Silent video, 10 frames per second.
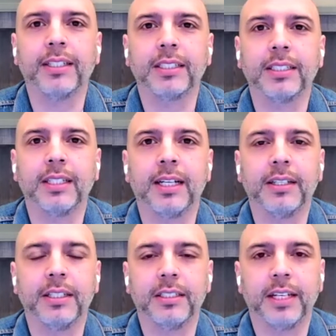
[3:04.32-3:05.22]
a
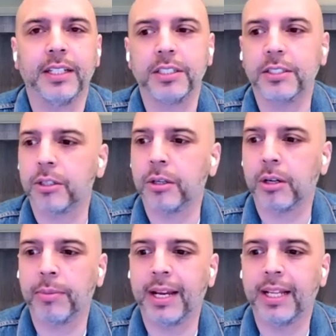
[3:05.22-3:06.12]
healthy tensions
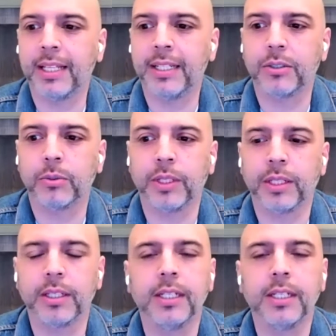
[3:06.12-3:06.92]
or balance with